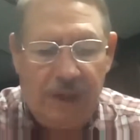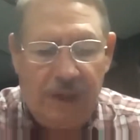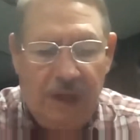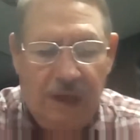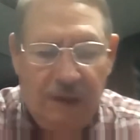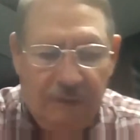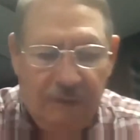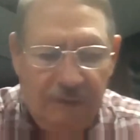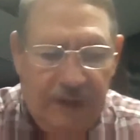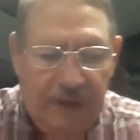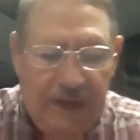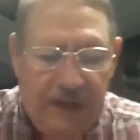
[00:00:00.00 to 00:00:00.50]

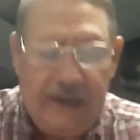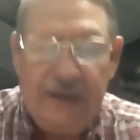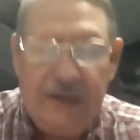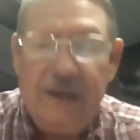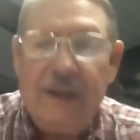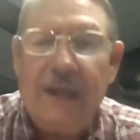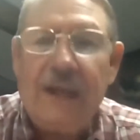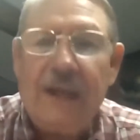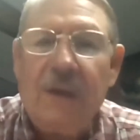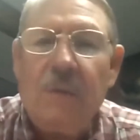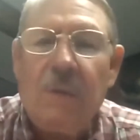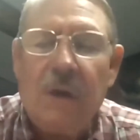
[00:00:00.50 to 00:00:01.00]
of the Hayden
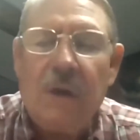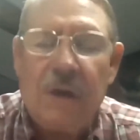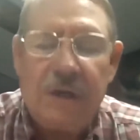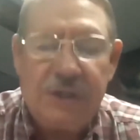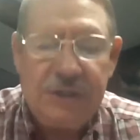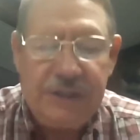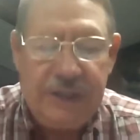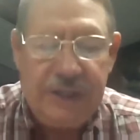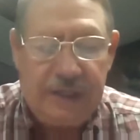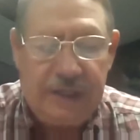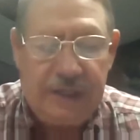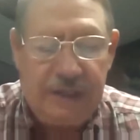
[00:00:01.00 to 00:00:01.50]
Lake
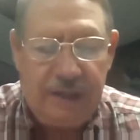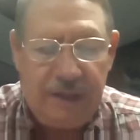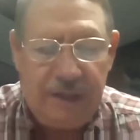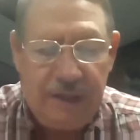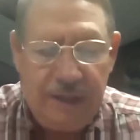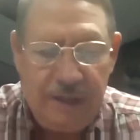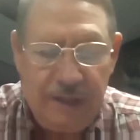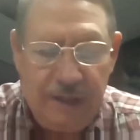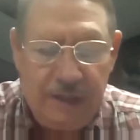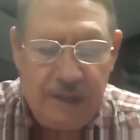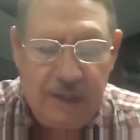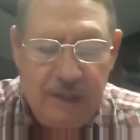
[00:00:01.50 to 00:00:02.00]
Watershed
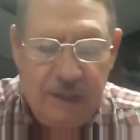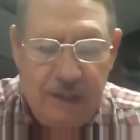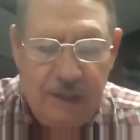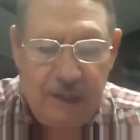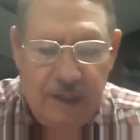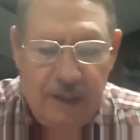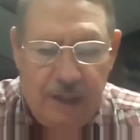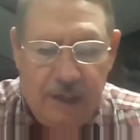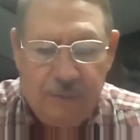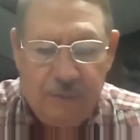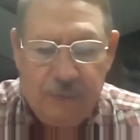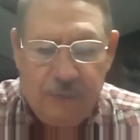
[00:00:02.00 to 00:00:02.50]

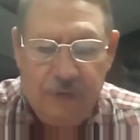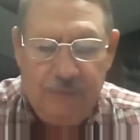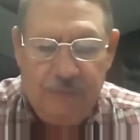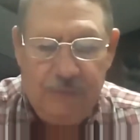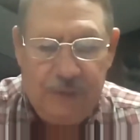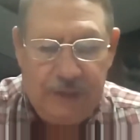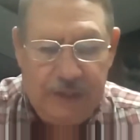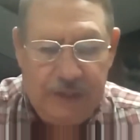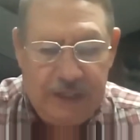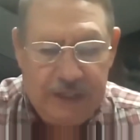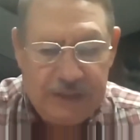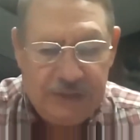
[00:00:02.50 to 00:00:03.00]

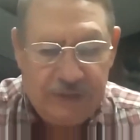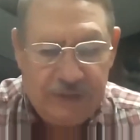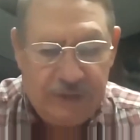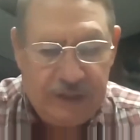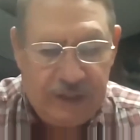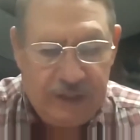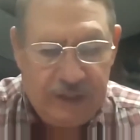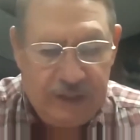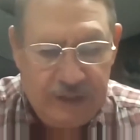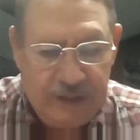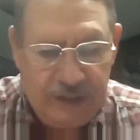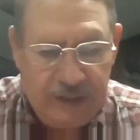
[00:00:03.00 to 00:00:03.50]
Improvement
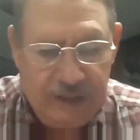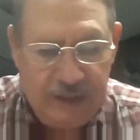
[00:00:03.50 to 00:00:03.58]
District.